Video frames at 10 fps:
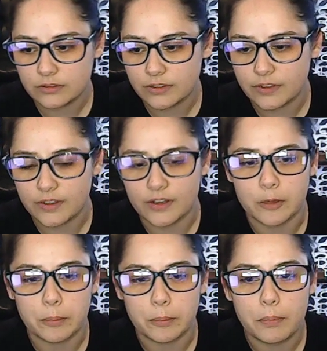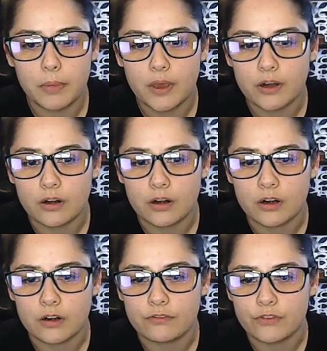get a
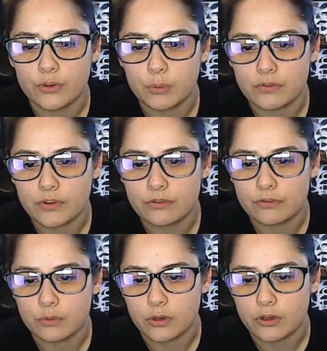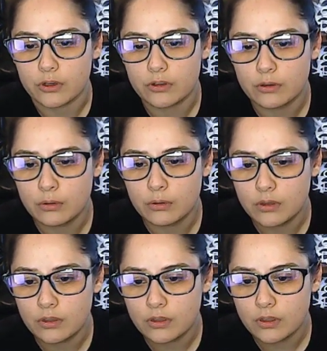better view of it for you.
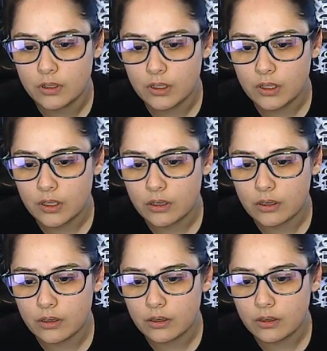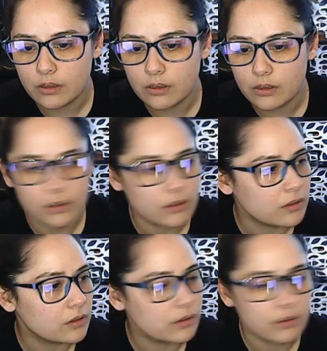
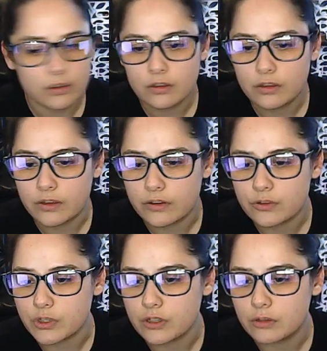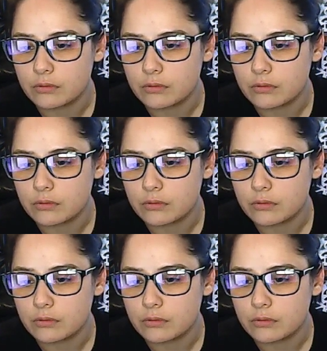Yeah, this window.